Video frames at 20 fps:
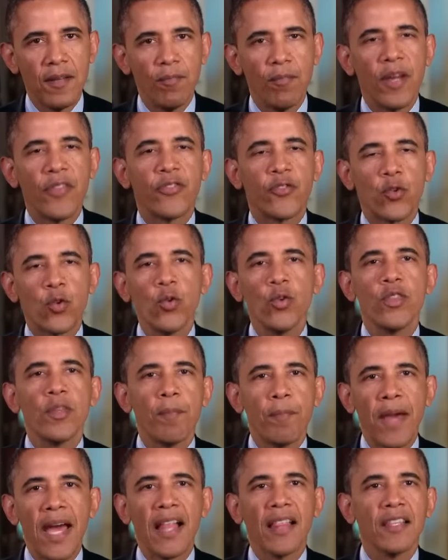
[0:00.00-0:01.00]
but through the
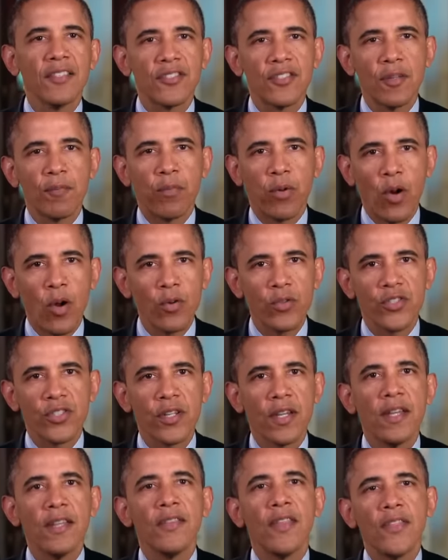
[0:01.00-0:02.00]
balanced
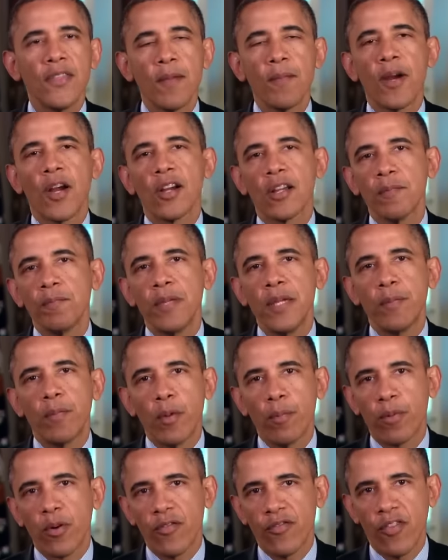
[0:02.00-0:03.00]
approach that the American
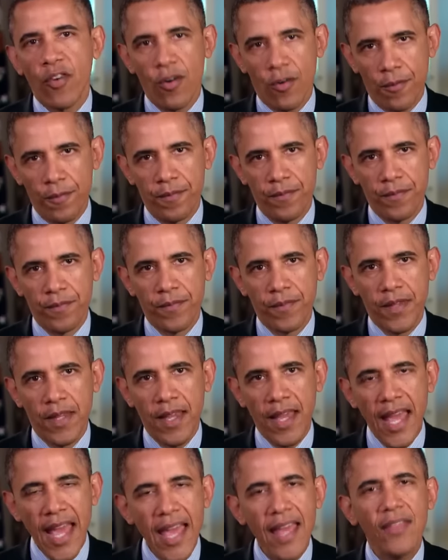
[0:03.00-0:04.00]
people prefer
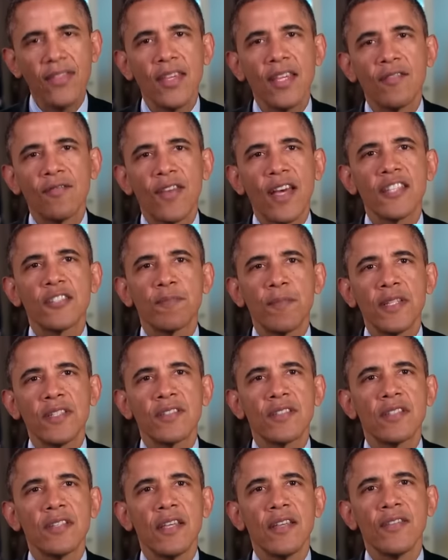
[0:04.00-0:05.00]
and the
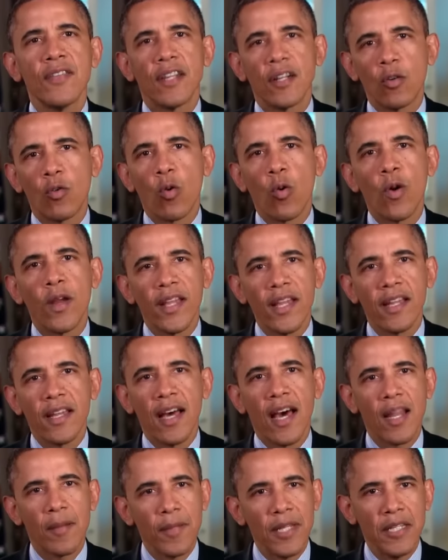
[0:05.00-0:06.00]
investments that a growing
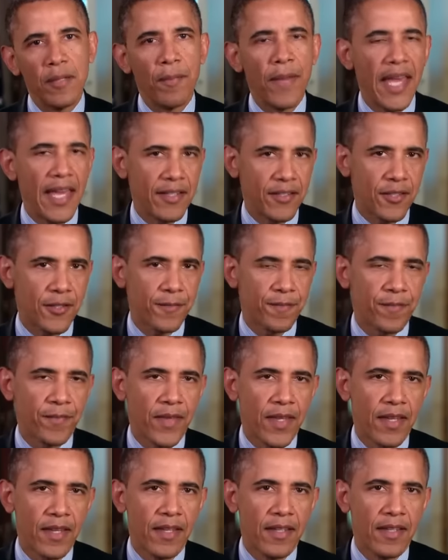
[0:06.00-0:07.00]
economy demands.
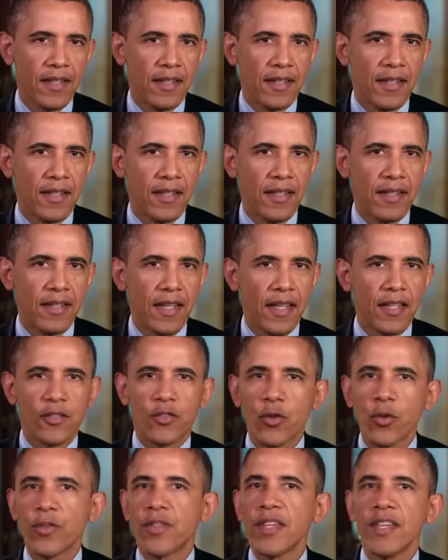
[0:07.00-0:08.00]
Now, the
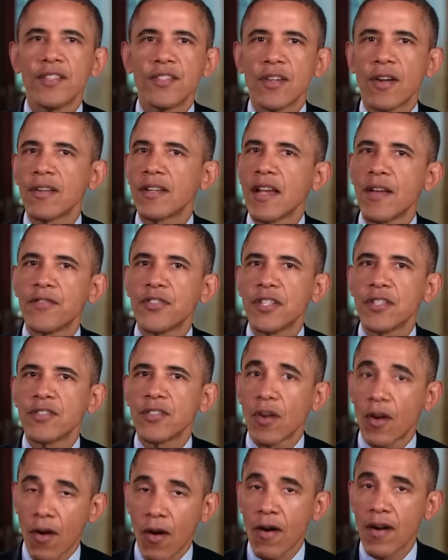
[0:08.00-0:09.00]
truth is our
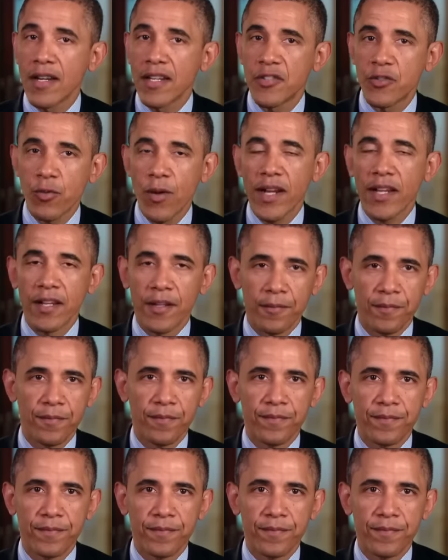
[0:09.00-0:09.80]
deficits are already shrinking.